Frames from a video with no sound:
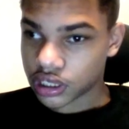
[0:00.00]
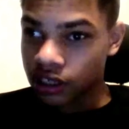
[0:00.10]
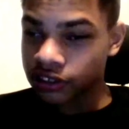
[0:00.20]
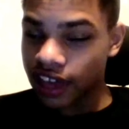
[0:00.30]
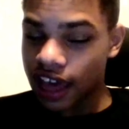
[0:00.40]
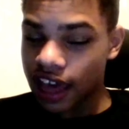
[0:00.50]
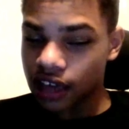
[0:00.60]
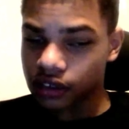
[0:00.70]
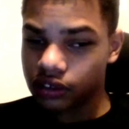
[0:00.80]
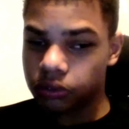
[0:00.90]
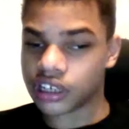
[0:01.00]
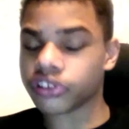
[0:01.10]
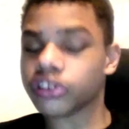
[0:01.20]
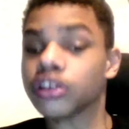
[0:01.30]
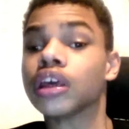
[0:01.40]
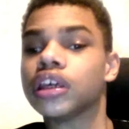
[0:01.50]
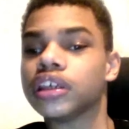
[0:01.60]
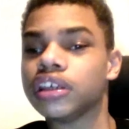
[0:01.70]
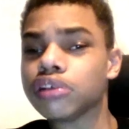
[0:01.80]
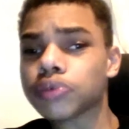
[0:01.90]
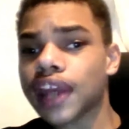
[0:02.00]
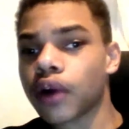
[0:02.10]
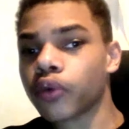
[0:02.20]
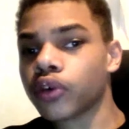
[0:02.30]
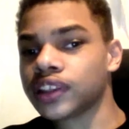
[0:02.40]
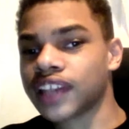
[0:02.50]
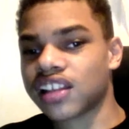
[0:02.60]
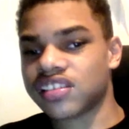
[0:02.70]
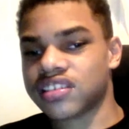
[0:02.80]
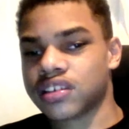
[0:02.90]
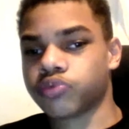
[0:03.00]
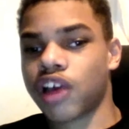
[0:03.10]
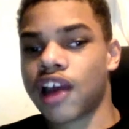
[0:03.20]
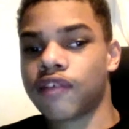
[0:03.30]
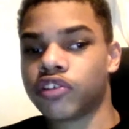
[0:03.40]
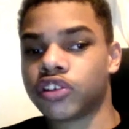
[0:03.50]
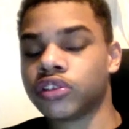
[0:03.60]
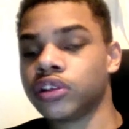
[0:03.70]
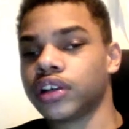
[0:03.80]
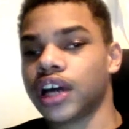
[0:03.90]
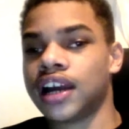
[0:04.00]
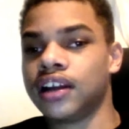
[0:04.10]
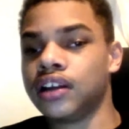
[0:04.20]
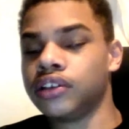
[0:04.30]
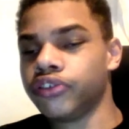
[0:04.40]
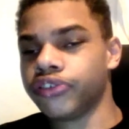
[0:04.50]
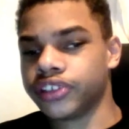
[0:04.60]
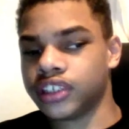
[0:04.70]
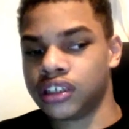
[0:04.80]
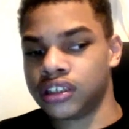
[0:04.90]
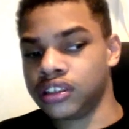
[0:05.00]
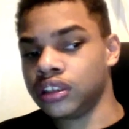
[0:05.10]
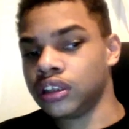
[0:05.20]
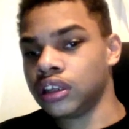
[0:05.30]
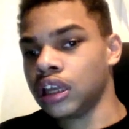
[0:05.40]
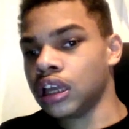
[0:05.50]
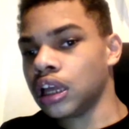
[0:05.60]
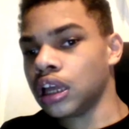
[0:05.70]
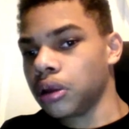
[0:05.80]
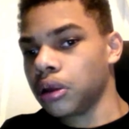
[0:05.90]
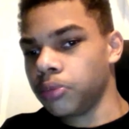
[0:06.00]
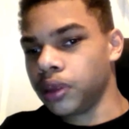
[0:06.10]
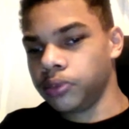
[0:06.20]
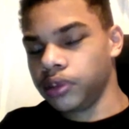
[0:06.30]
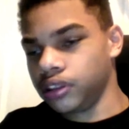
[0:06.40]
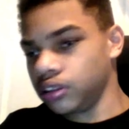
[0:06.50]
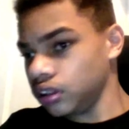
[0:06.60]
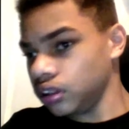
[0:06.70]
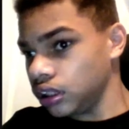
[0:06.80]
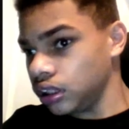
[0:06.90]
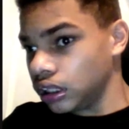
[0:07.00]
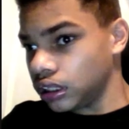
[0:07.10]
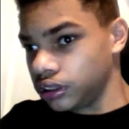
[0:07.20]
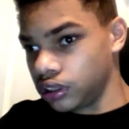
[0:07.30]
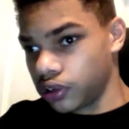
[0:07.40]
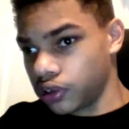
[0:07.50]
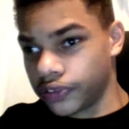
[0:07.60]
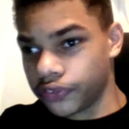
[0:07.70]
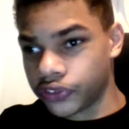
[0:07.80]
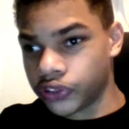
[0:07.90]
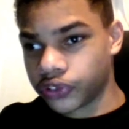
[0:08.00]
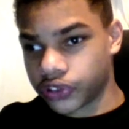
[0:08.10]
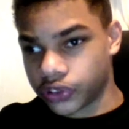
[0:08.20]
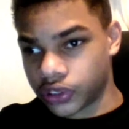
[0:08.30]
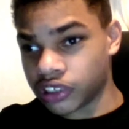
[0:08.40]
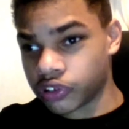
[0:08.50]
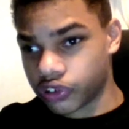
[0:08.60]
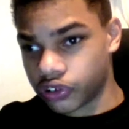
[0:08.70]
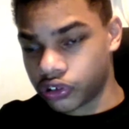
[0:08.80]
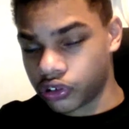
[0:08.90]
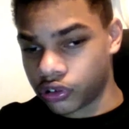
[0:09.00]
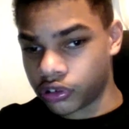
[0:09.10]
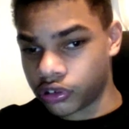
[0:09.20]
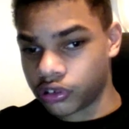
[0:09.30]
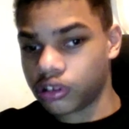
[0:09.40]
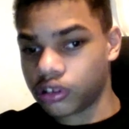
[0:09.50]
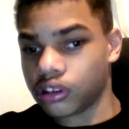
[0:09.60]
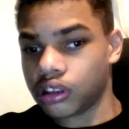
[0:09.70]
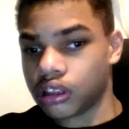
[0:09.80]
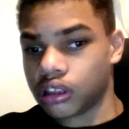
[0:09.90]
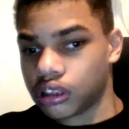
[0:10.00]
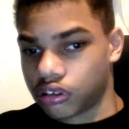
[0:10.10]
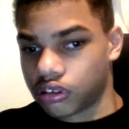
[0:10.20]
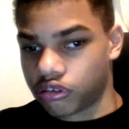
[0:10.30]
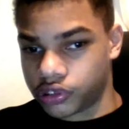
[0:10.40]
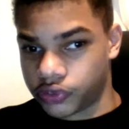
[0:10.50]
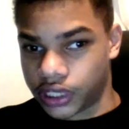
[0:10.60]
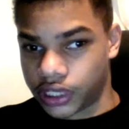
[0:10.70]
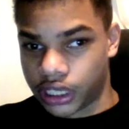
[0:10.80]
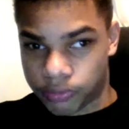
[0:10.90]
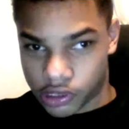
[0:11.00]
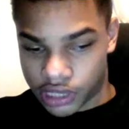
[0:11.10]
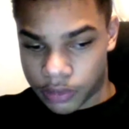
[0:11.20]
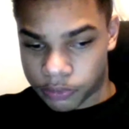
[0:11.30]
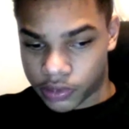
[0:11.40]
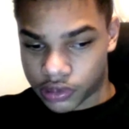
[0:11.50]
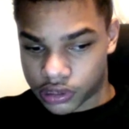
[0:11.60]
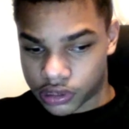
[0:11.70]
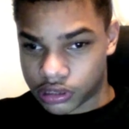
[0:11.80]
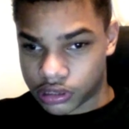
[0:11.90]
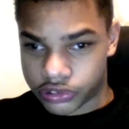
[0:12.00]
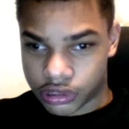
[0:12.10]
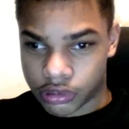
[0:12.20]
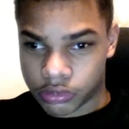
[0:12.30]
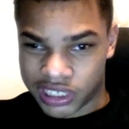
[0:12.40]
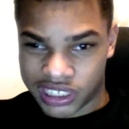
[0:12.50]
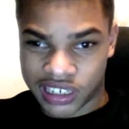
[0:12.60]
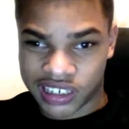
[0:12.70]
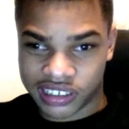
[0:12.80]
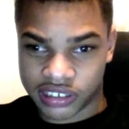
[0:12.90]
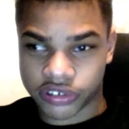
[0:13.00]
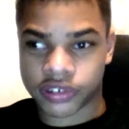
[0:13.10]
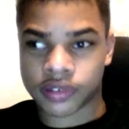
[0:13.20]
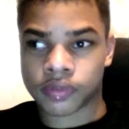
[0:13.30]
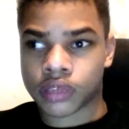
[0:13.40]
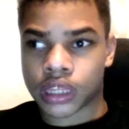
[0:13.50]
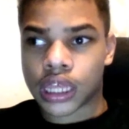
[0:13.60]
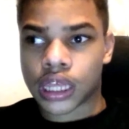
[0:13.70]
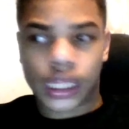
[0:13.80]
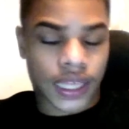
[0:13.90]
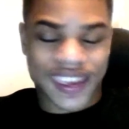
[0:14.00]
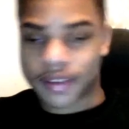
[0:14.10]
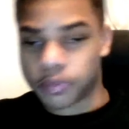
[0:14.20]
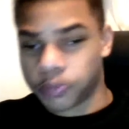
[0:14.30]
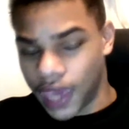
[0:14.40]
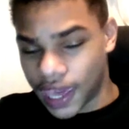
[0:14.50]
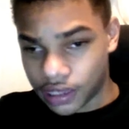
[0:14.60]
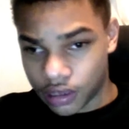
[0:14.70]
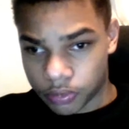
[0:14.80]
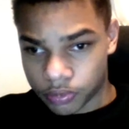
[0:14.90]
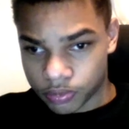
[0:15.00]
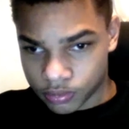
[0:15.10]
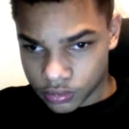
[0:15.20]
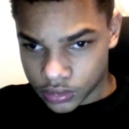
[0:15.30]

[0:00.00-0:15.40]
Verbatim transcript: exactly real. because he's been at one thousand subscribers, and look, I understand maybe you know his views and likes aren't all, all the way up there yet, but they could still be nice and pay him.